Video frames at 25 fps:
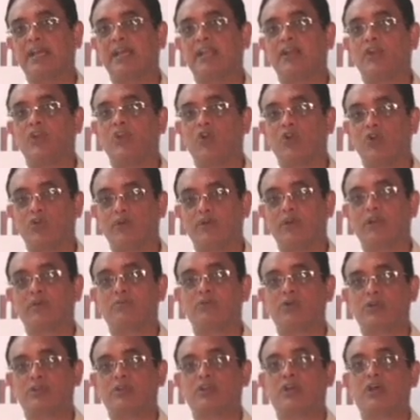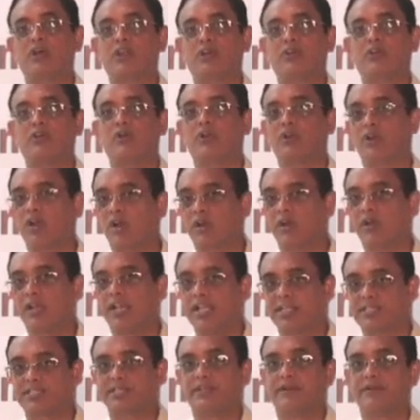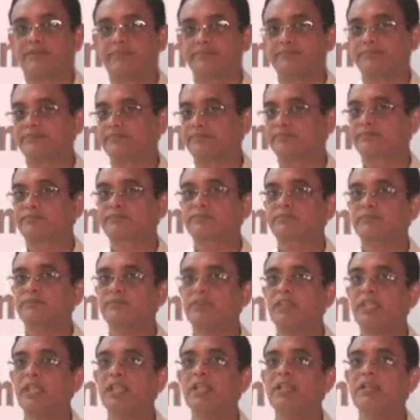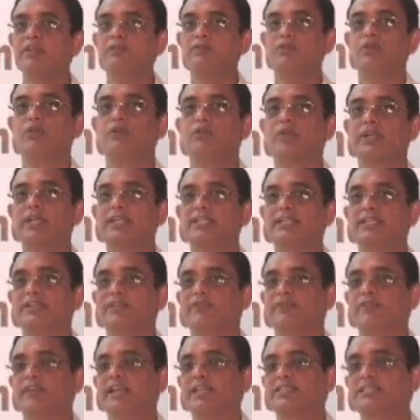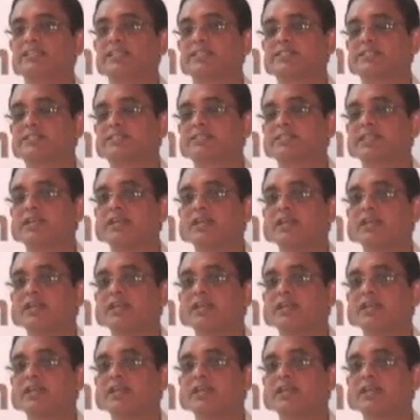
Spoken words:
a lower motor neuron lesion. If you look at the reflexes,